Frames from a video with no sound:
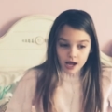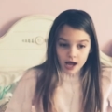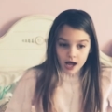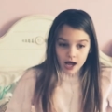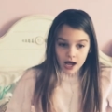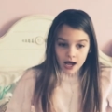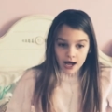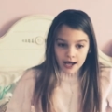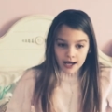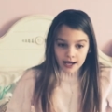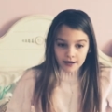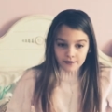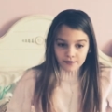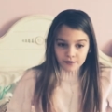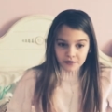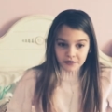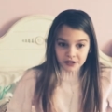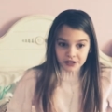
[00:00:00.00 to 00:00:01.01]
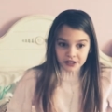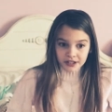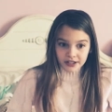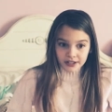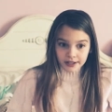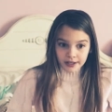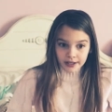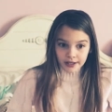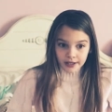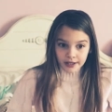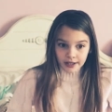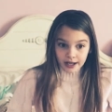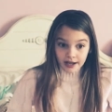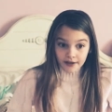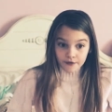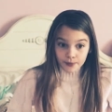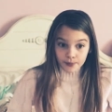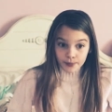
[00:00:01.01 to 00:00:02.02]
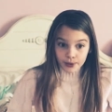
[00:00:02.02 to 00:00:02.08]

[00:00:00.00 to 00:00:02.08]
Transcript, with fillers: I haven't really done, I haven't